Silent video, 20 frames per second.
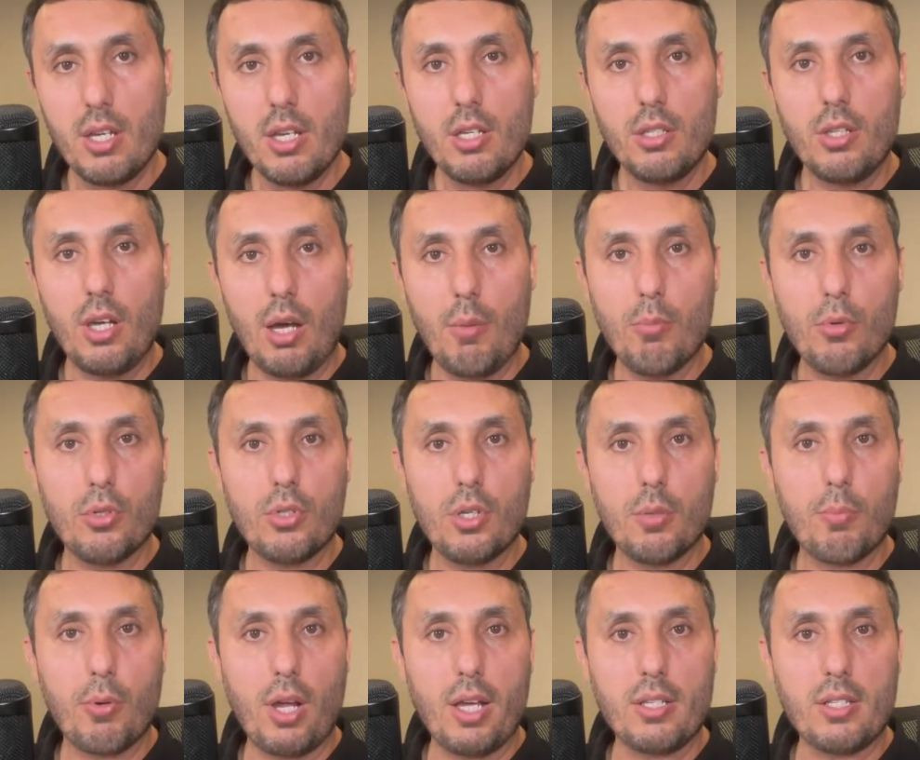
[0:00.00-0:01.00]
The onboarding
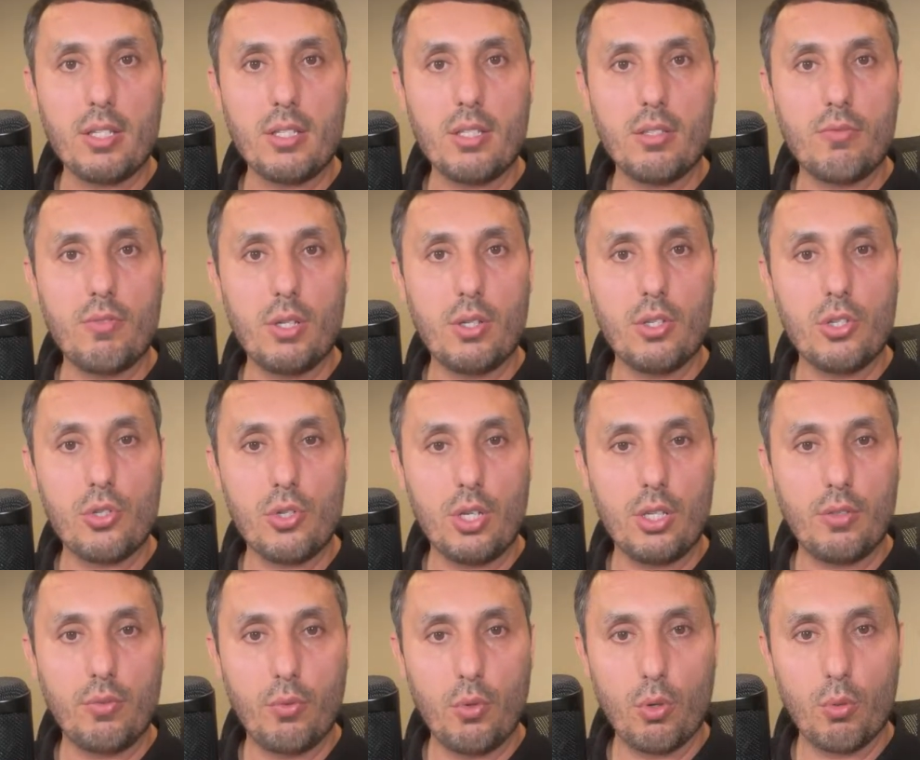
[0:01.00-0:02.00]
process is very
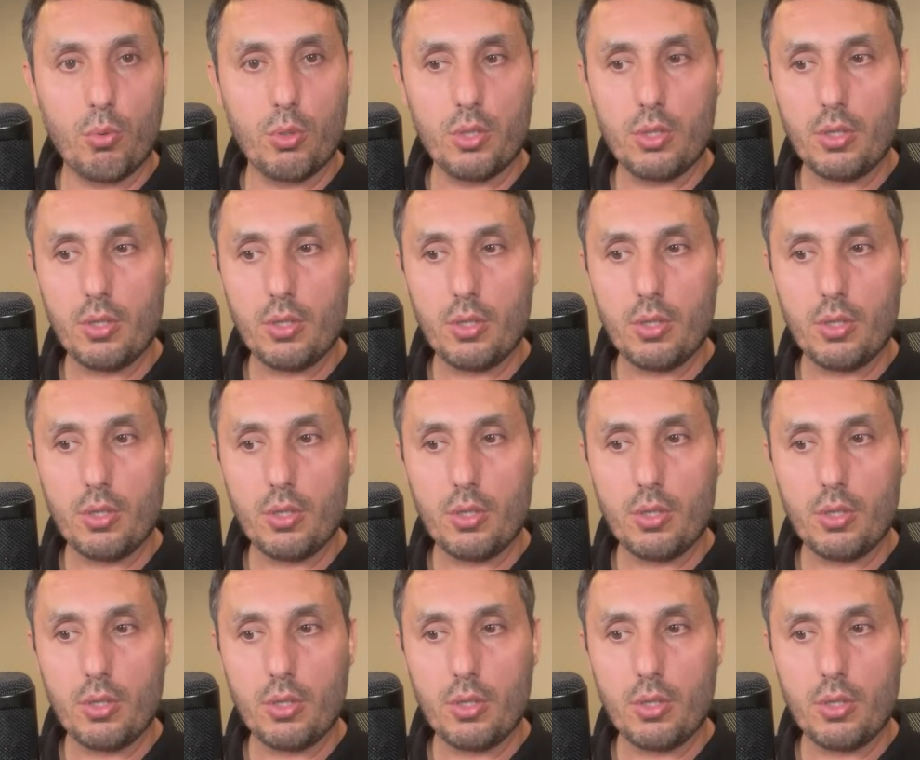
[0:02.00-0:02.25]
straightforward.